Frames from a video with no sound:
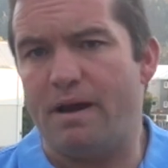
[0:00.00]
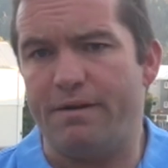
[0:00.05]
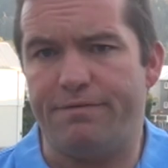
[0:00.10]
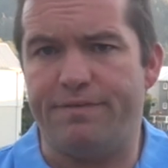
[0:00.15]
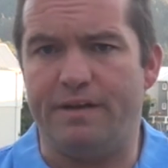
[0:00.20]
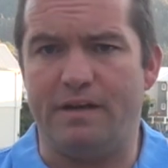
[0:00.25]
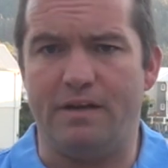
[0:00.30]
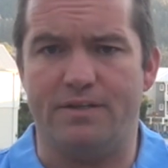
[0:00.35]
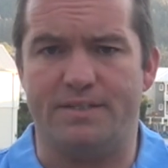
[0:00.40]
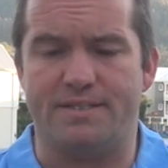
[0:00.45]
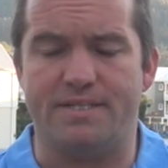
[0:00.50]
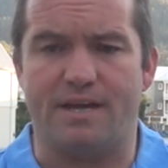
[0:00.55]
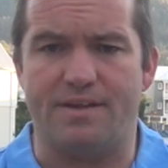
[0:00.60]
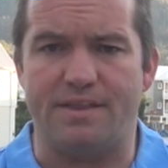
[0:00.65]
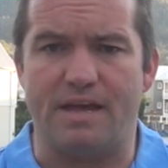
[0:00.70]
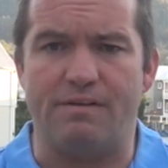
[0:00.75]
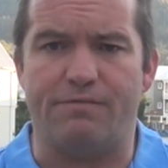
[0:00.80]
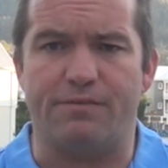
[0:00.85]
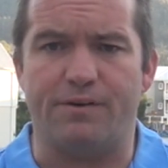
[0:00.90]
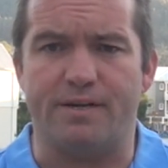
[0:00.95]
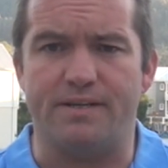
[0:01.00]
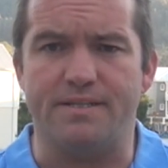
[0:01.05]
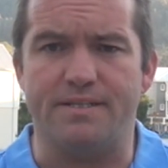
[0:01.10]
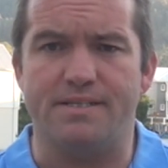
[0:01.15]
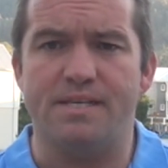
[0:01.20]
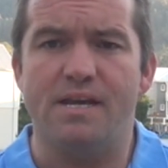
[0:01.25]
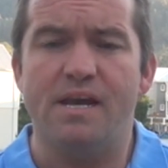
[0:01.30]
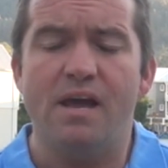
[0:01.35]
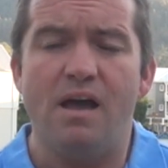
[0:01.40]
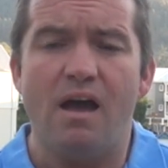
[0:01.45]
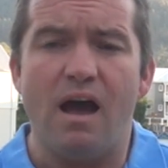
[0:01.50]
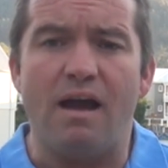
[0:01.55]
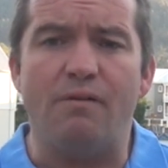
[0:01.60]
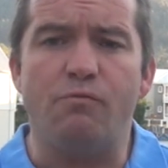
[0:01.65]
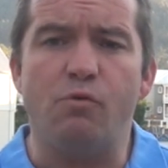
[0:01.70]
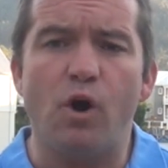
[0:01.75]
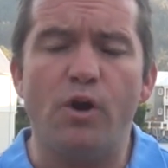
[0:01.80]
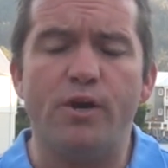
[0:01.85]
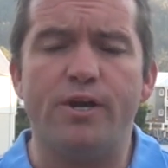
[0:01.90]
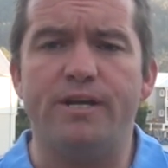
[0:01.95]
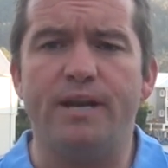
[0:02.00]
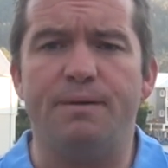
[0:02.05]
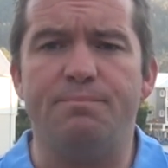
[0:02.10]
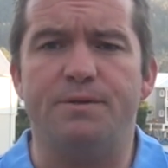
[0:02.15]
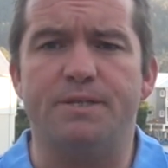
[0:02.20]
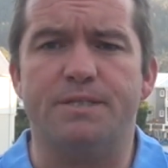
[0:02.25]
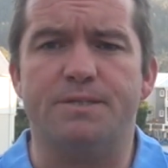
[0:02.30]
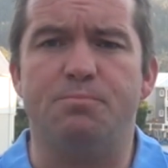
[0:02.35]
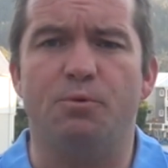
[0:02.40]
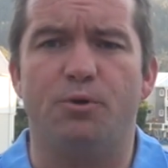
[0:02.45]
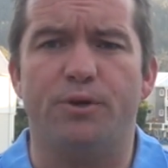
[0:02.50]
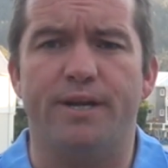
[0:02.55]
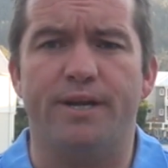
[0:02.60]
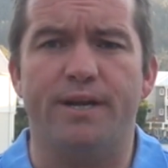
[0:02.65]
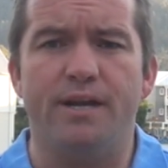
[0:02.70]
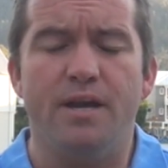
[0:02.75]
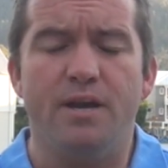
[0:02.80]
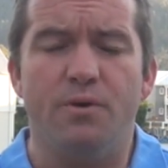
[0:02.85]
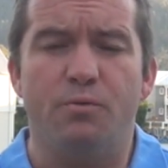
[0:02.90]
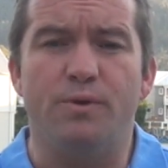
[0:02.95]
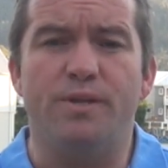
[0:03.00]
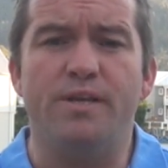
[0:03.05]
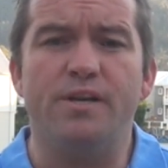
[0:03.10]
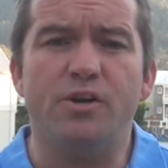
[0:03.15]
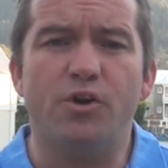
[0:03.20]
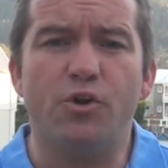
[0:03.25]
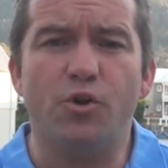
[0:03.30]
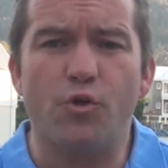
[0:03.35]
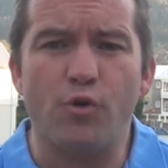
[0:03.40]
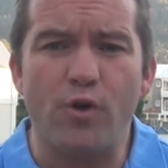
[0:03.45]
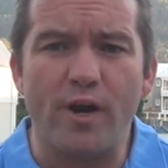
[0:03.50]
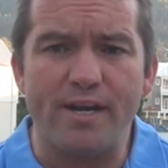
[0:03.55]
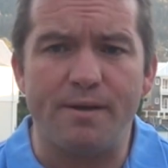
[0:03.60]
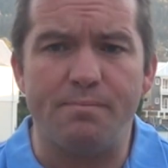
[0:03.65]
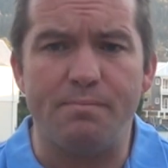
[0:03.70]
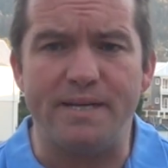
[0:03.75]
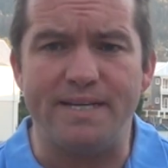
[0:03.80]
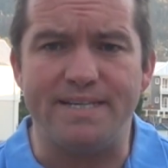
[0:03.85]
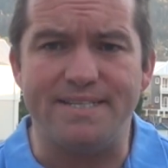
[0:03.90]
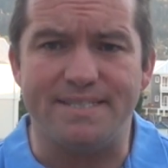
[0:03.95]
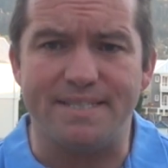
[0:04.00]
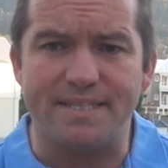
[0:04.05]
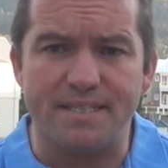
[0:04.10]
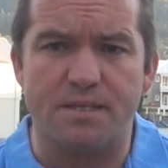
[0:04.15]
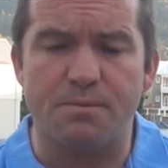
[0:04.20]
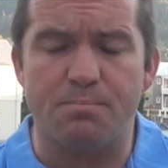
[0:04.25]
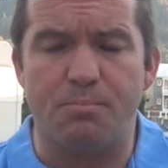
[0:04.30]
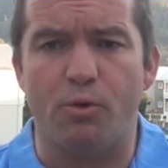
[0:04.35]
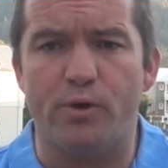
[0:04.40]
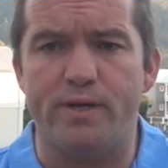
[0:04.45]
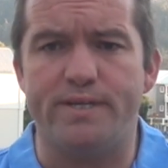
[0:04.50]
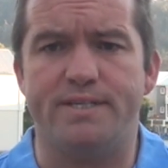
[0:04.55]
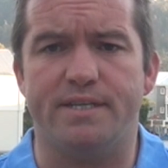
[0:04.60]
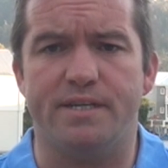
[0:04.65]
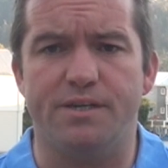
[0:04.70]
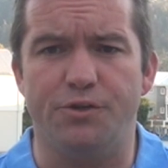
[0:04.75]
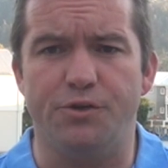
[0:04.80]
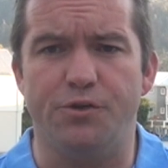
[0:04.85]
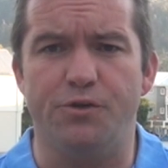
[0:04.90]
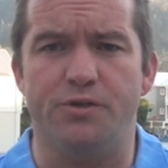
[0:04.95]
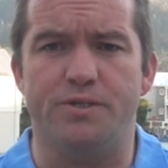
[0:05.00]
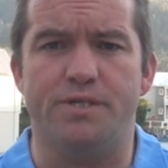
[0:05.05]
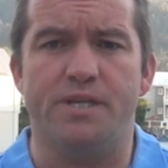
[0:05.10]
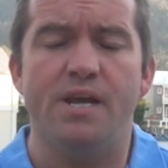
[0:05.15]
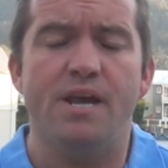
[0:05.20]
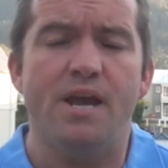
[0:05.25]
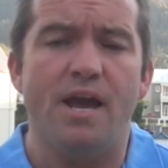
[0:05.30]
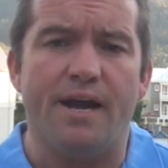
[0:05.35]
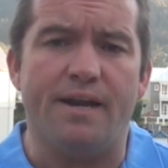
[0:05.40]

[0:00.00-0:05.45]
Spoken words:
my fellow South Africans. I've woken up this morning with incredibly disappointing news,